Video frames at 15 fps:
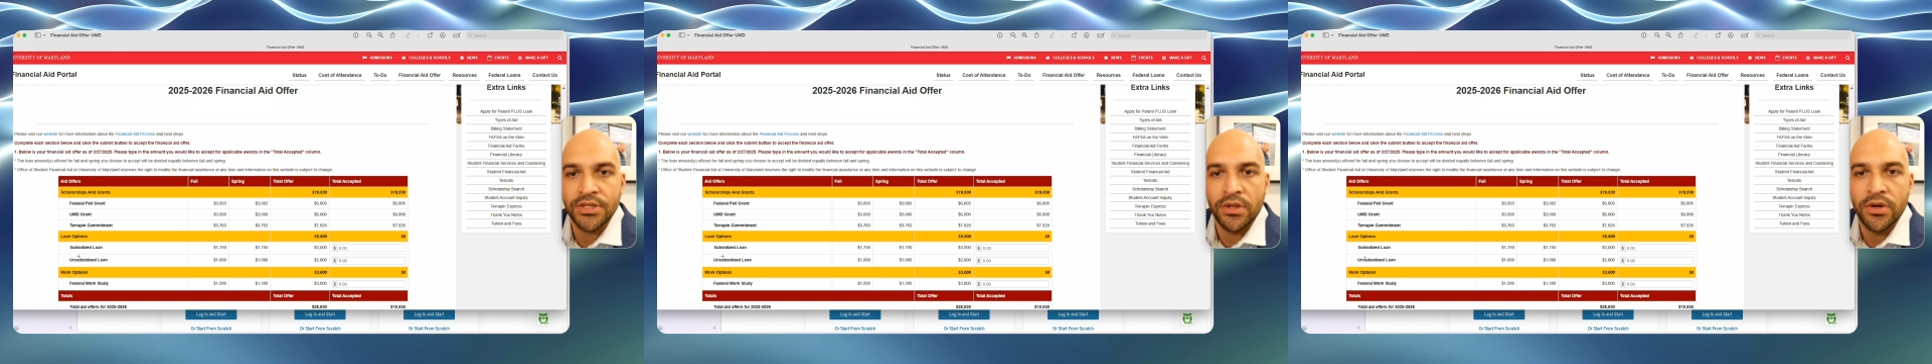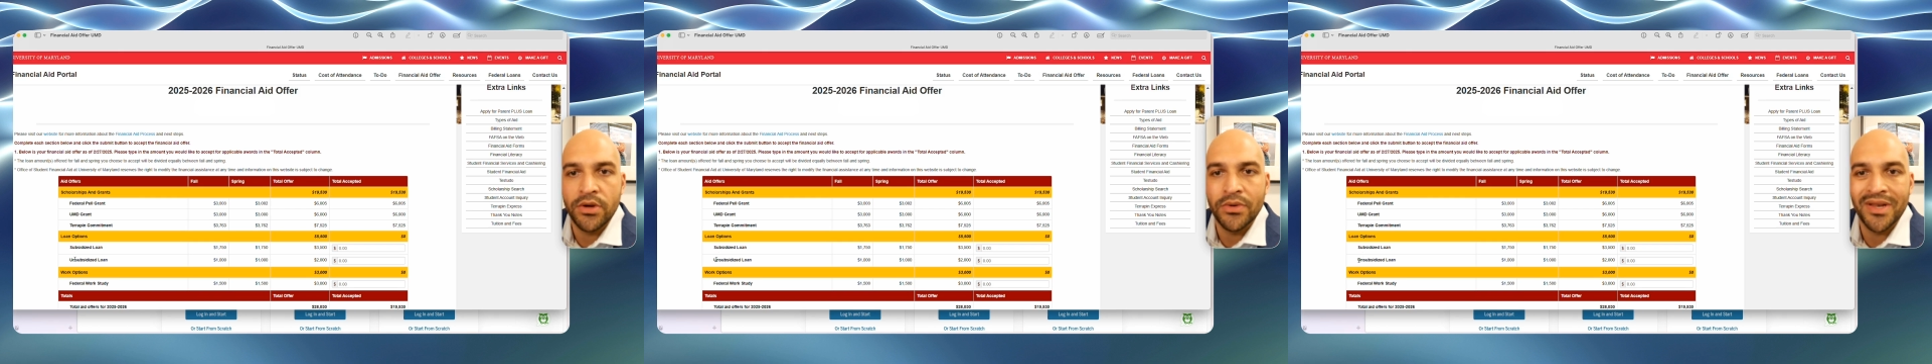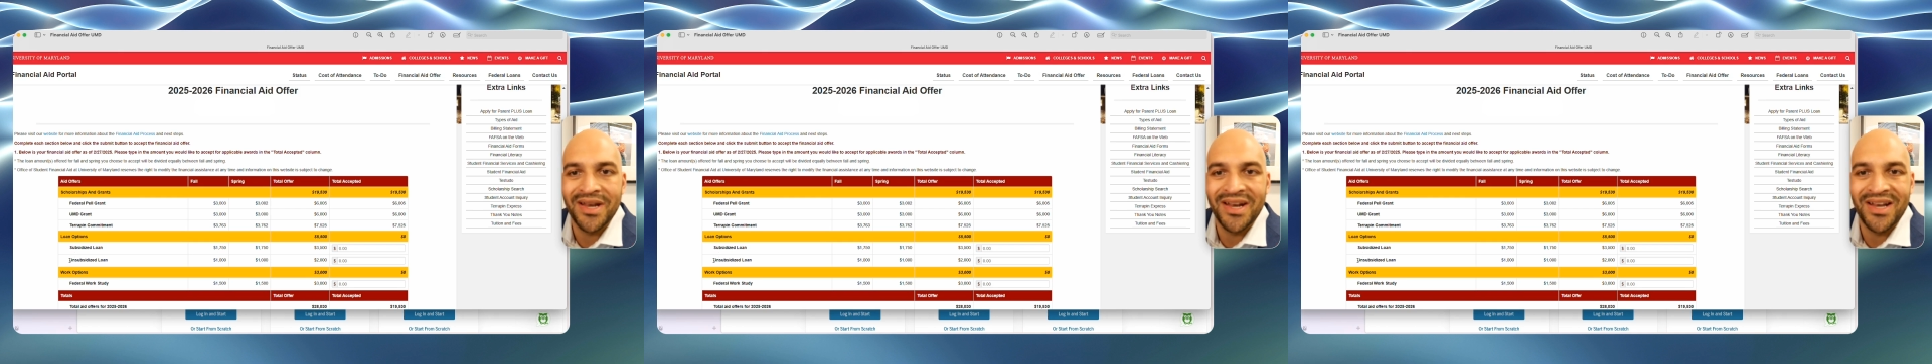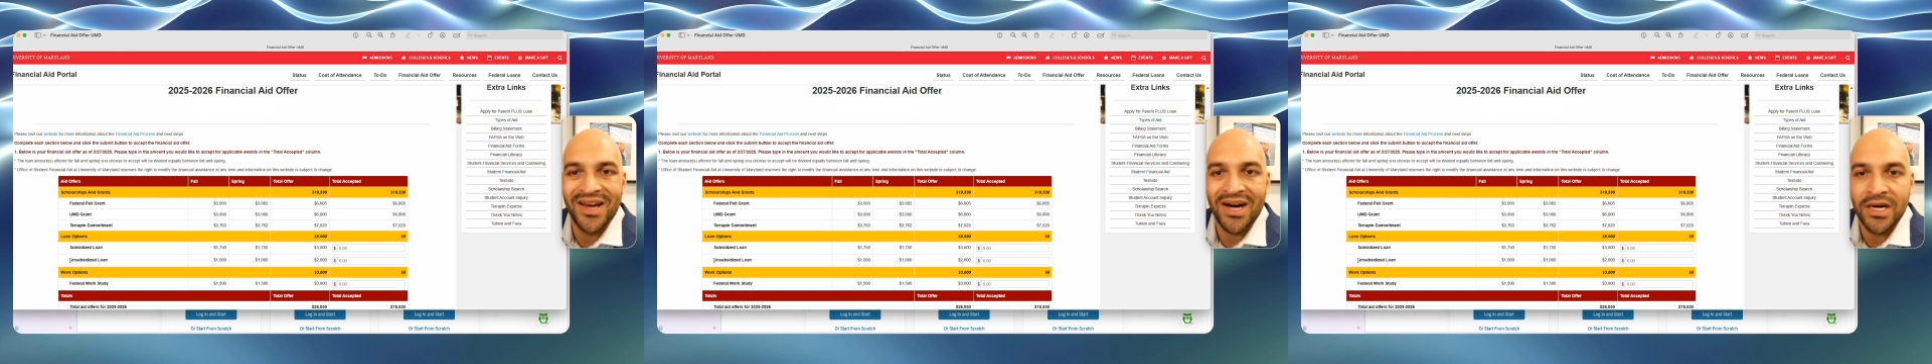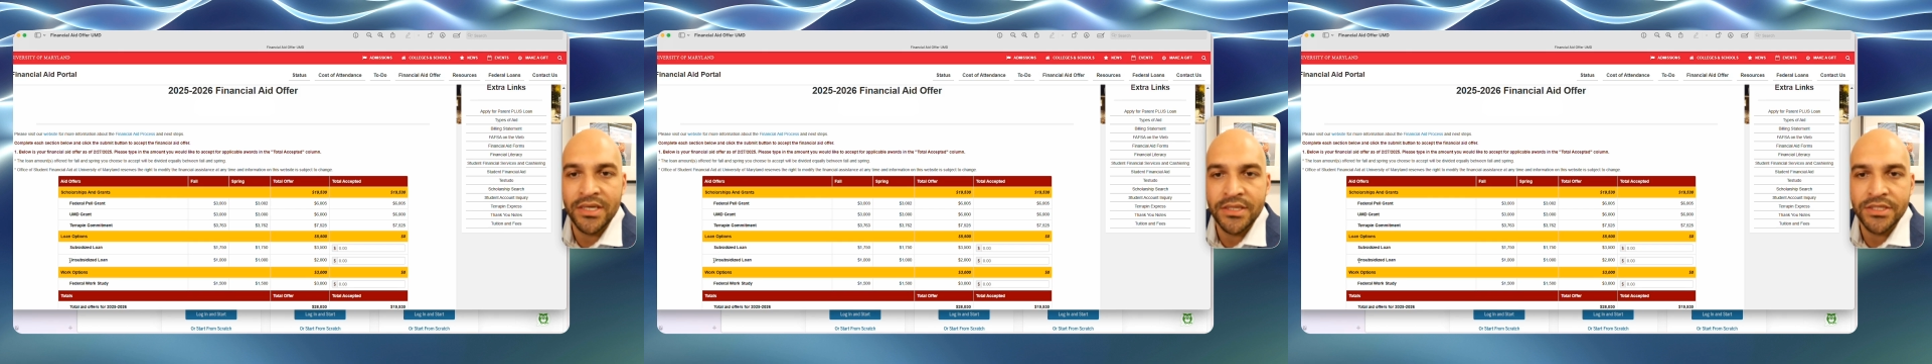loan and an
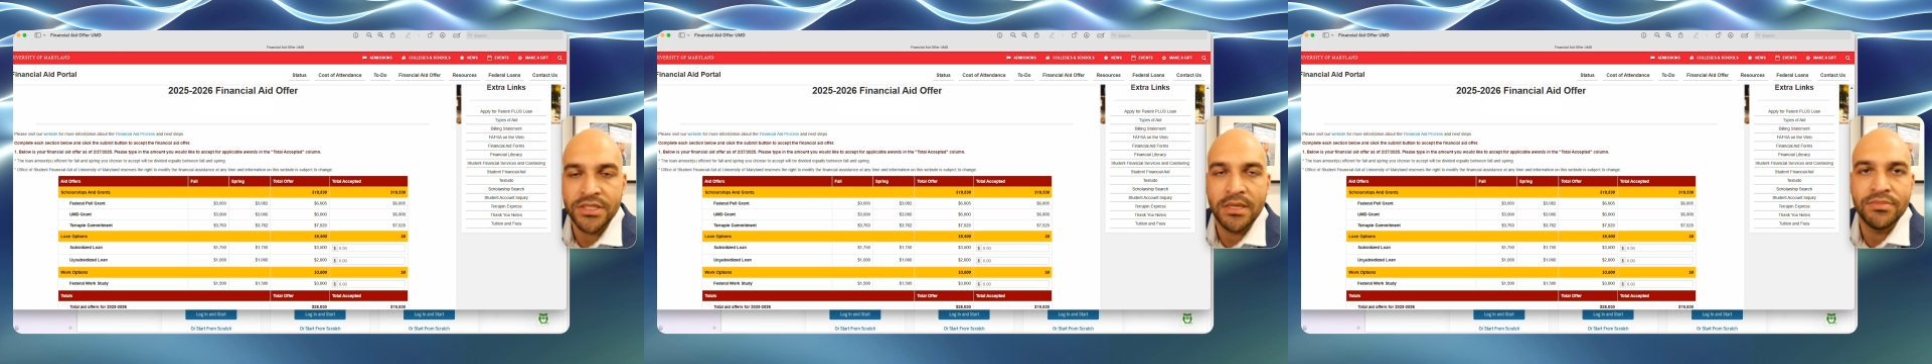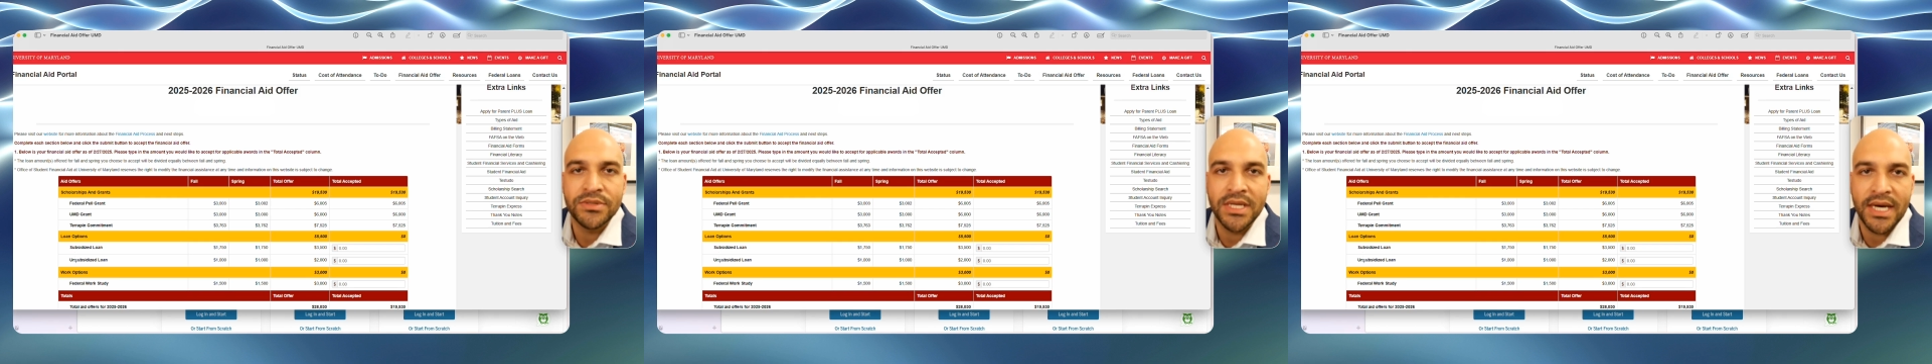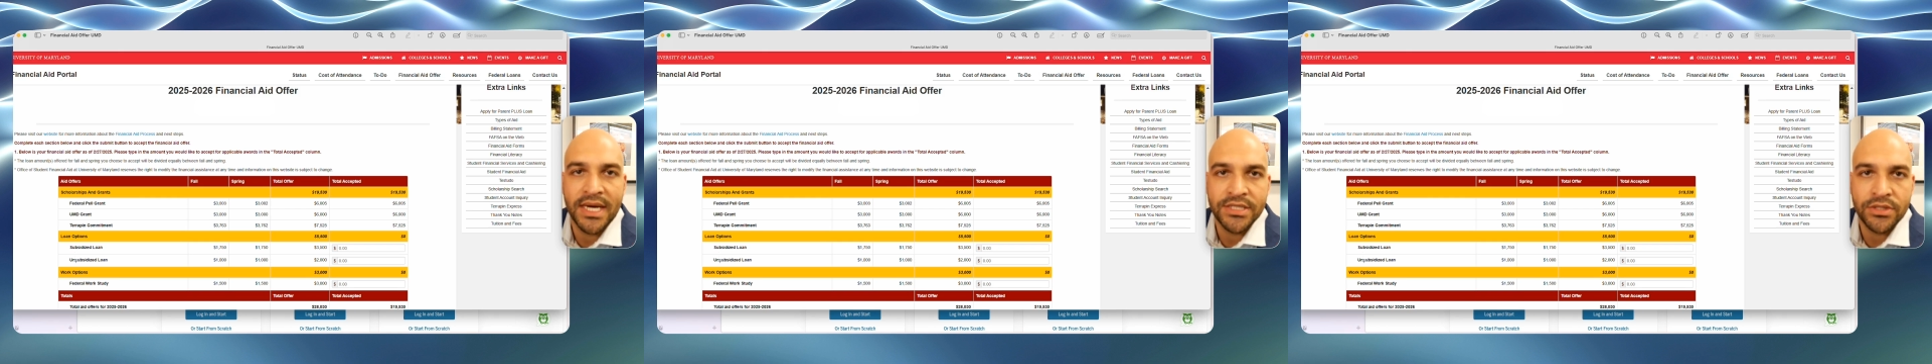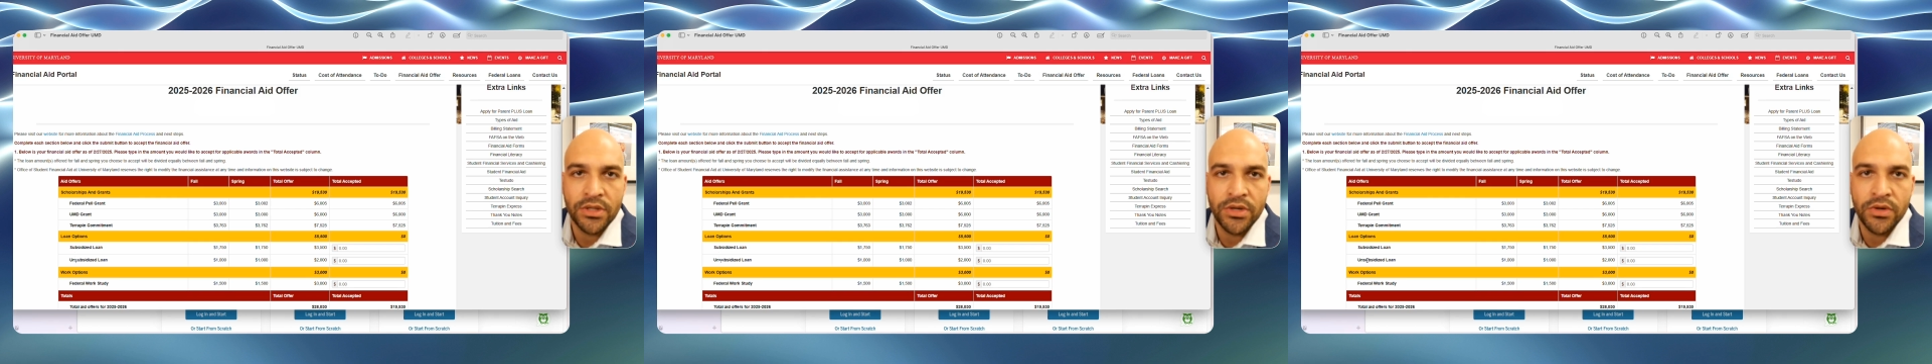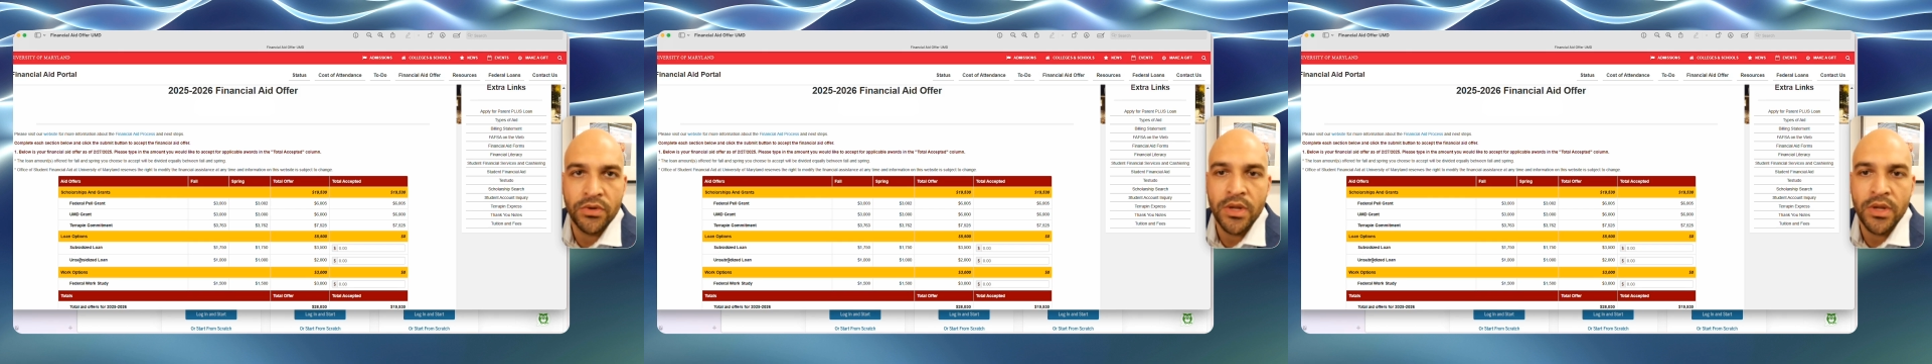unsubsidized loan.